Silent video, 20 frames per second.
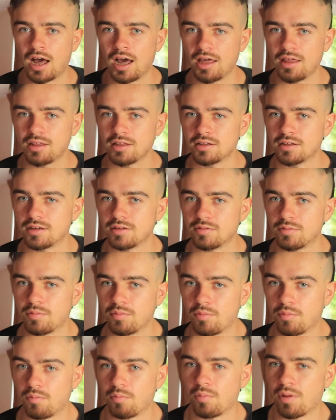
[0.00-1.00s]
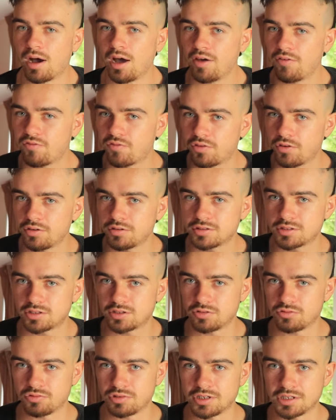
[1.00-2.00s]
I my
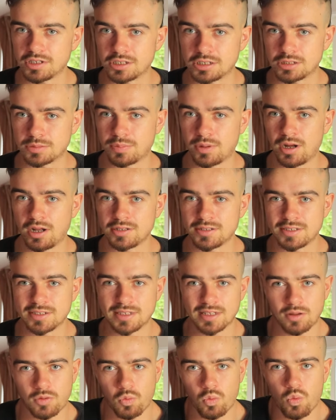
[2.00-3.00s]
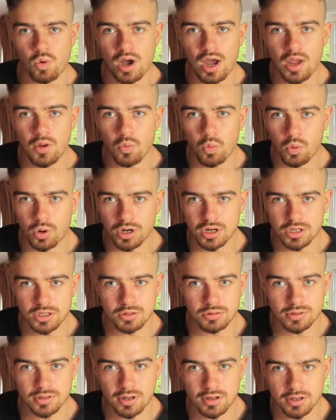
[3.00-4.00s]
first response is like, why wouldn't
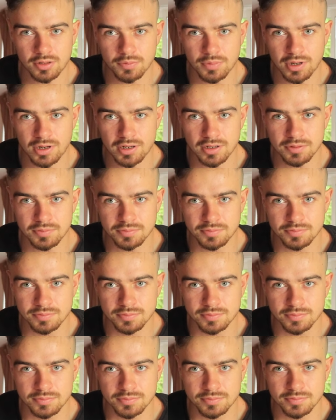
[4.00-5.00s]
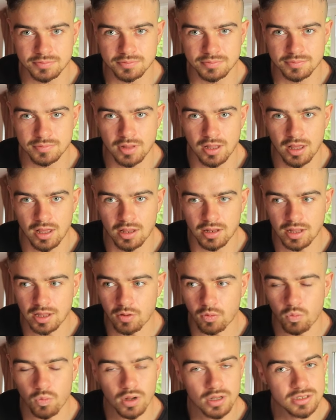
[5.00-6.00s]
you talk about it?
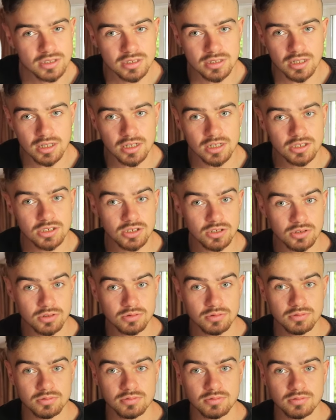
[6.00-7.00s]
Like, what's the issue?